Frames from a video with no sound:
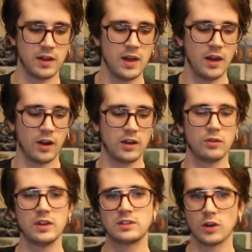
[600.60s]
Are you
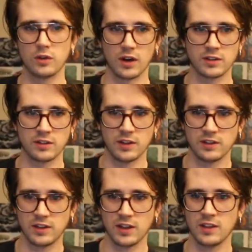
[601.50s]
really so
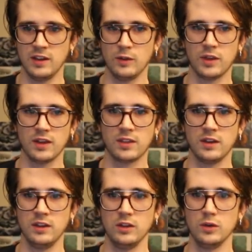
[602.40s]
narcissistic that you think that
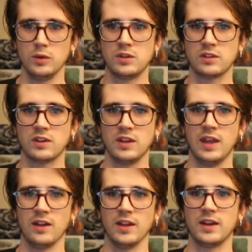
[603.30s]
you just
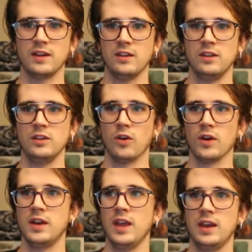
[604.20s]
yelling "you're
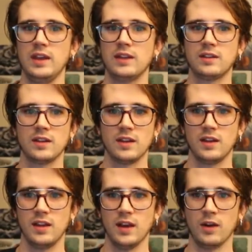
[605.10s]
an idiot"
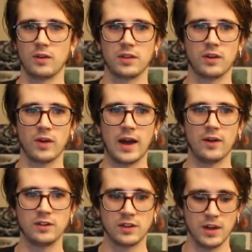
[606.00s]
out of the crowd
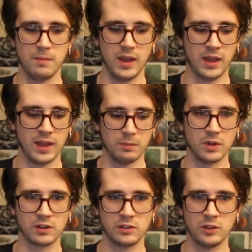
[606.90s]
is going to make him
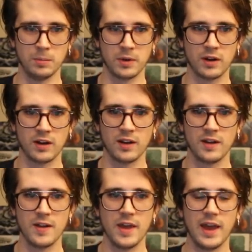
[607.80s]
look stupider?
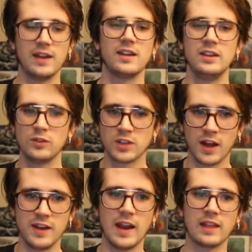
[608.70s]
And you saw
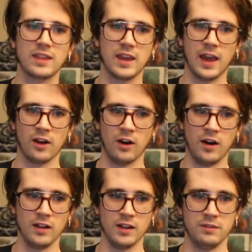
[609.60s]
nothing at
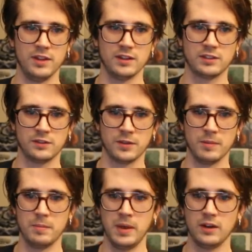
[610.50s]
all of this from the
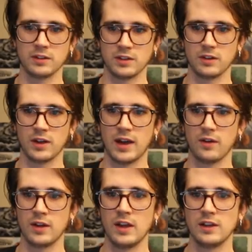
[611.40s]
Peterson crowd.
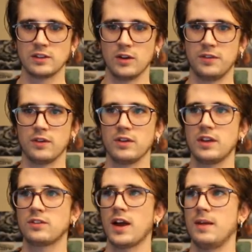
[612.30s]
So if you're really
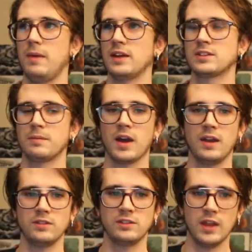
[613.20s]
trying to make some kind
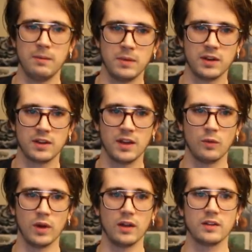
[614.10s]
of statement,
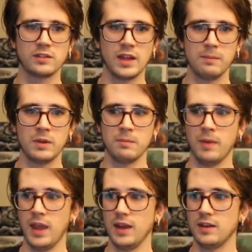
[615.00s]
well, statement
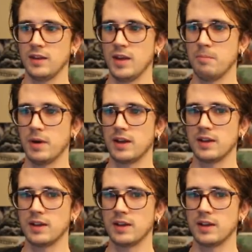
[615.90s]
made, but